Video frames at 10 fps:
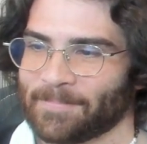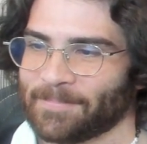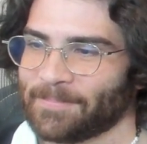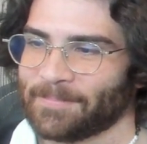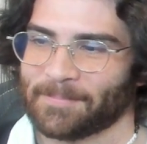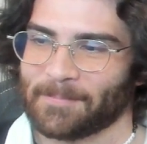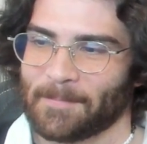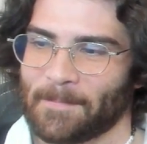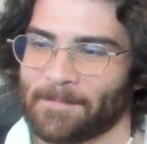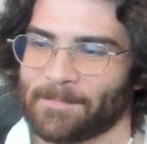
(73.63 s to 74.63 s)

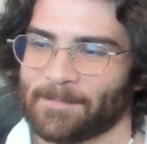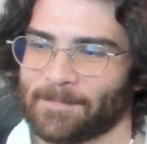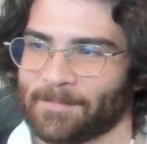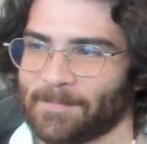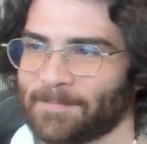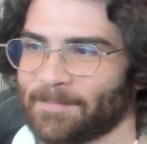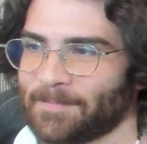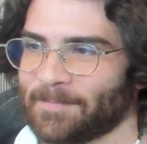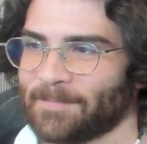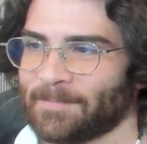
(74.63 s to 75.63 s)

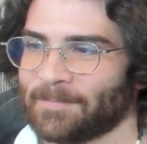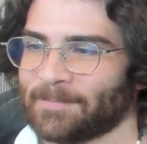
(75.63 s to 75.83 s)
No words are spoken by the person on screen.